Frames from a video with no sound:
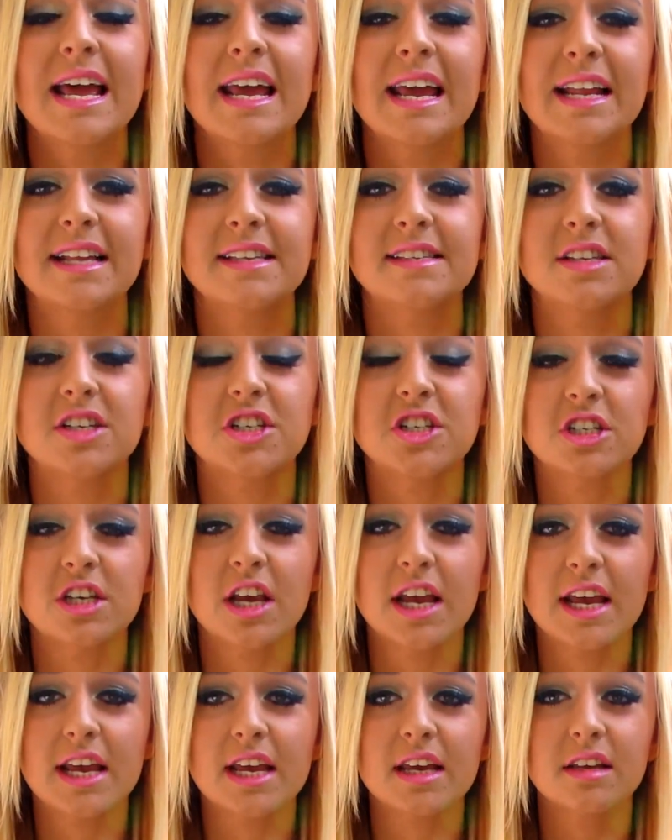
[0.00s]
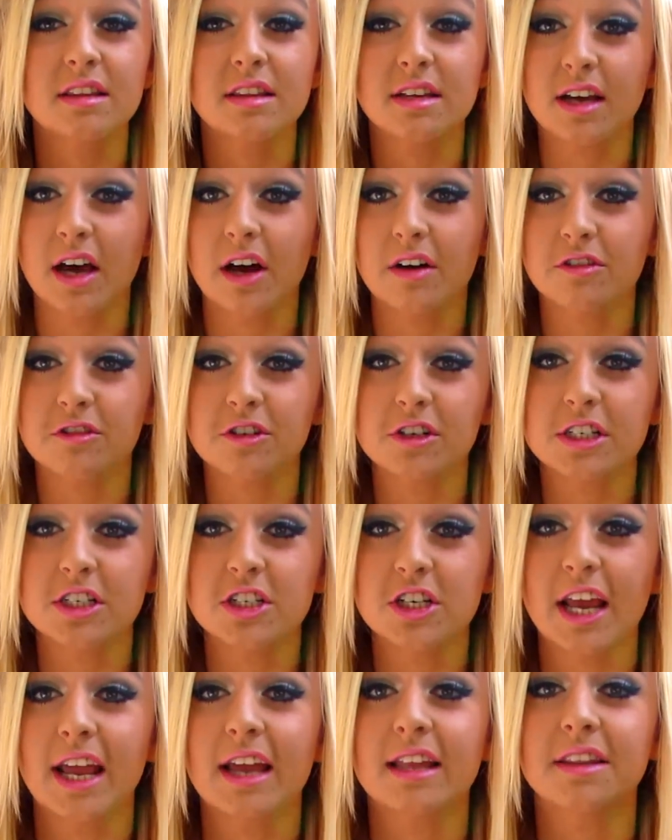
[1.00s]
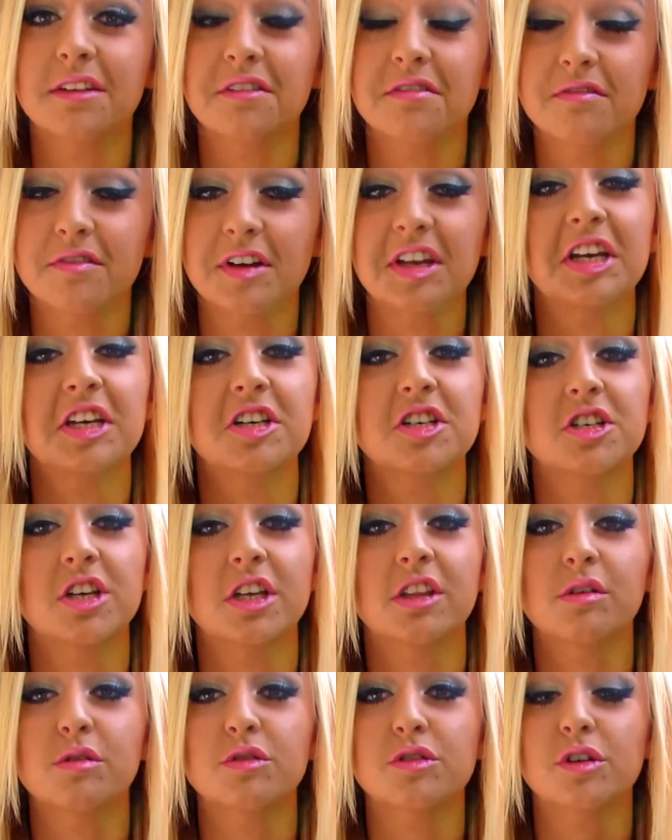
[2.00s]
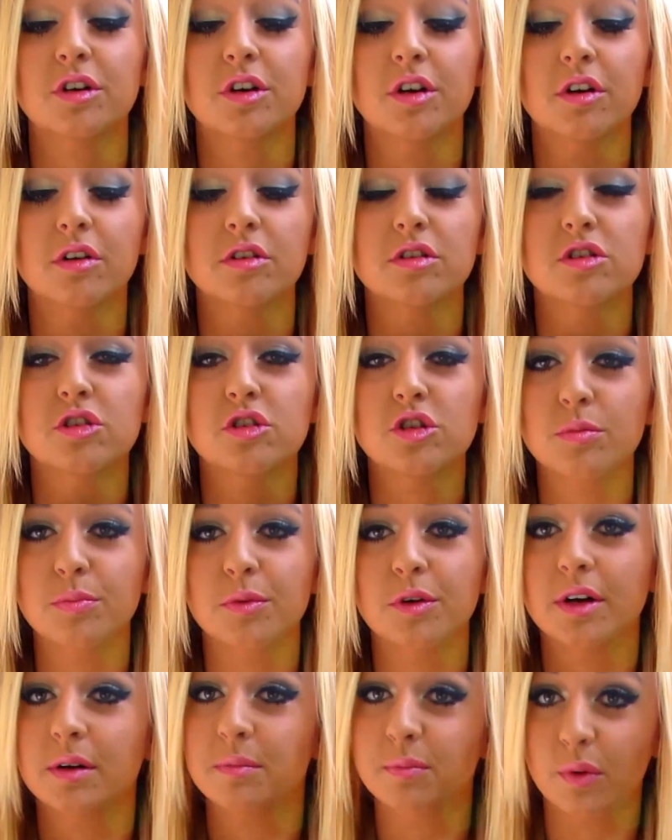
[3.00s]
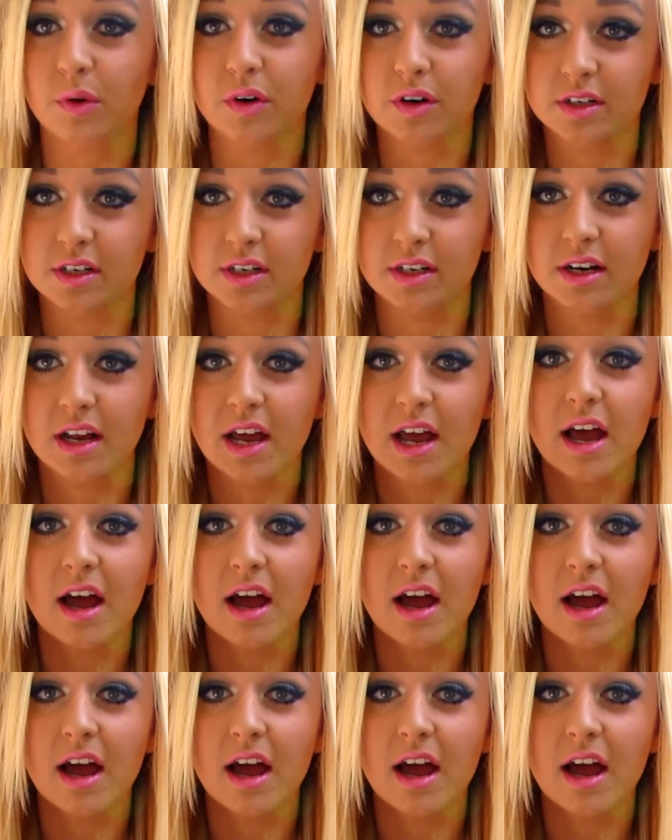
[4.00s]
and it's the shade, the coverage, and the finish, and those are super important